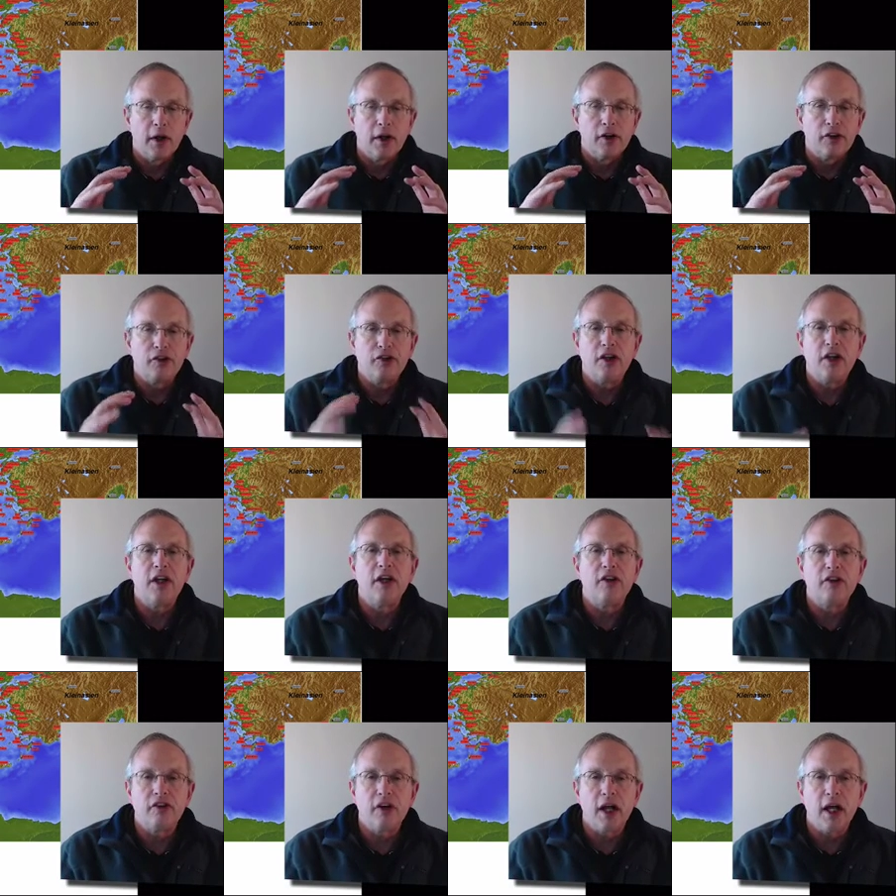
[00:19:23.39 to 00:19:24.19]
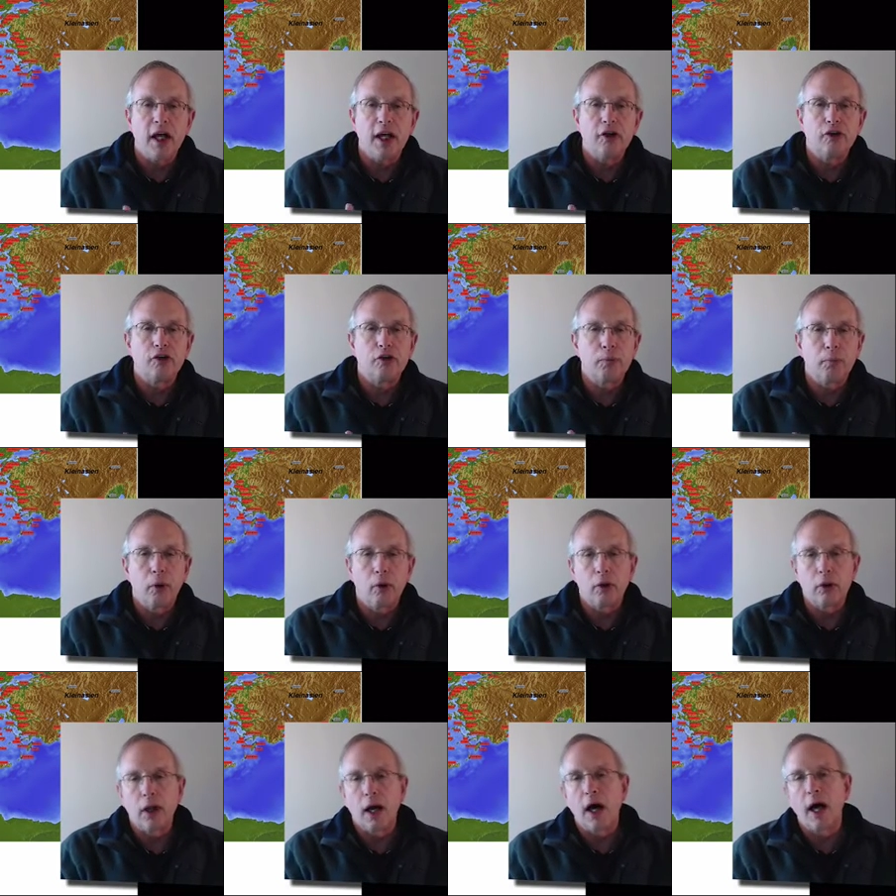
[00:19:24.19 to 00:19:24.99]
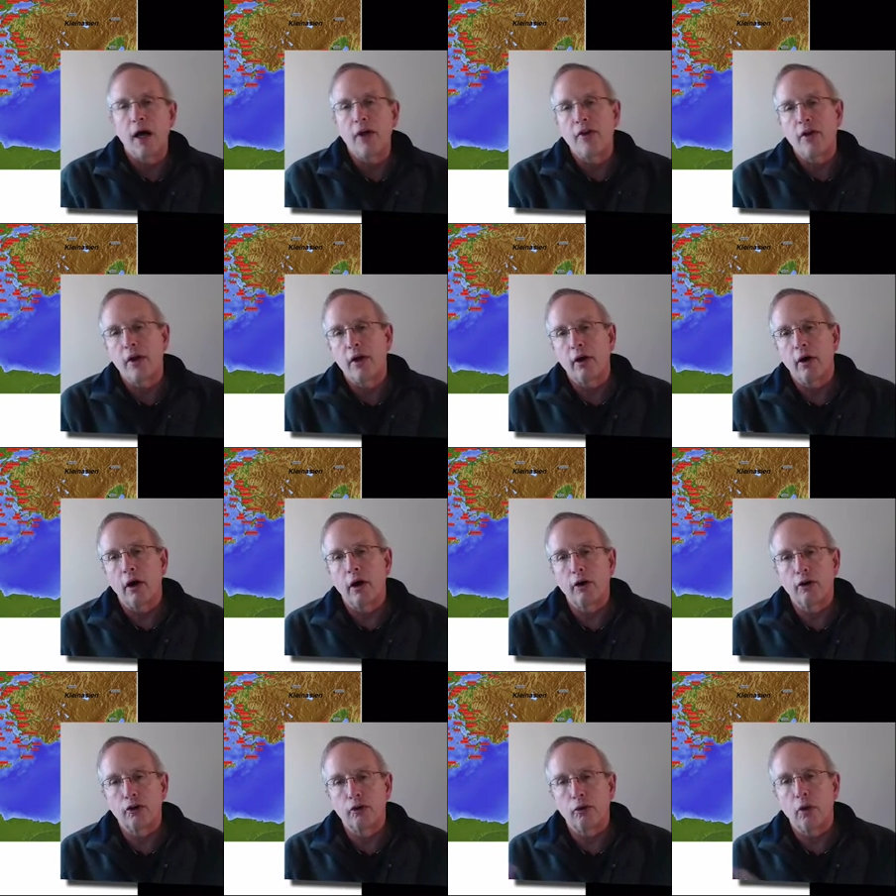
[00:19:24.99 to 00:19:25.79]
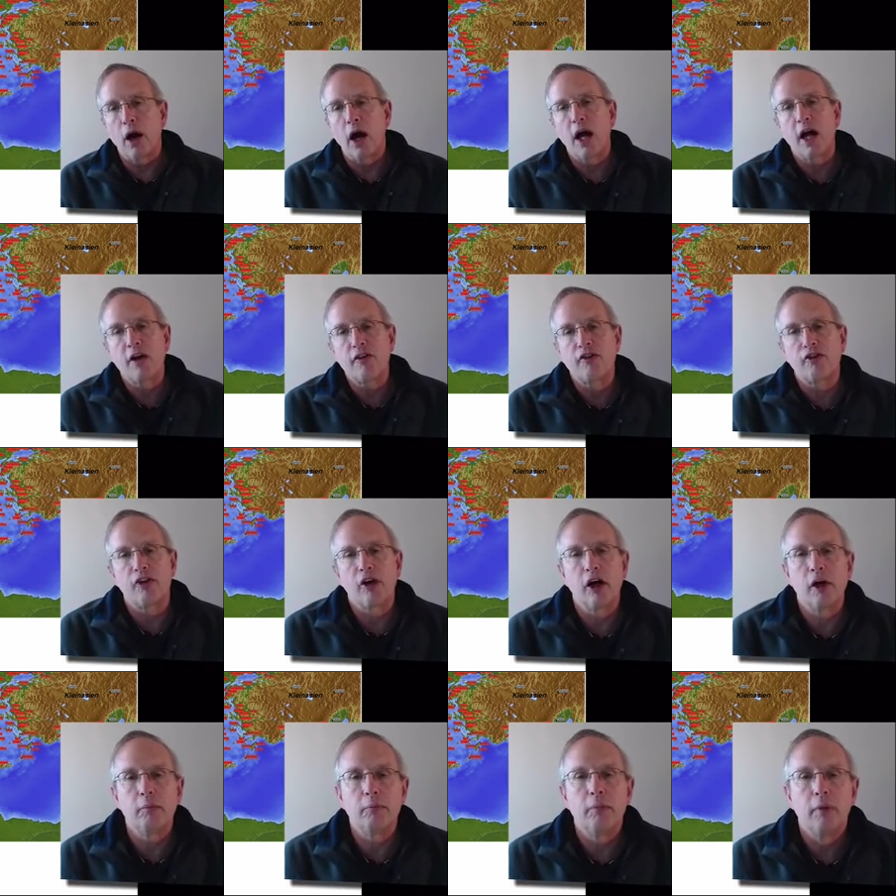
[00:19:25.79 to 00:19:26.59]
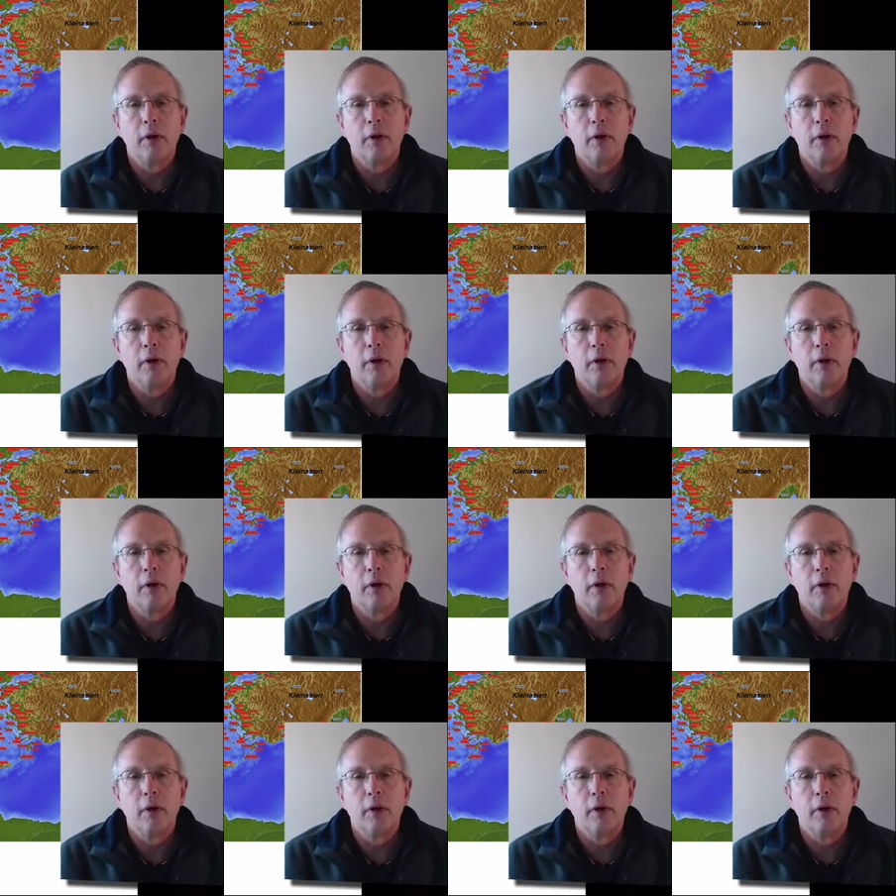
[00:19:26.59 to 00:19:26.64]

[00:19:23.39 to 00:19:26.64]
city-states, poli, that are derived from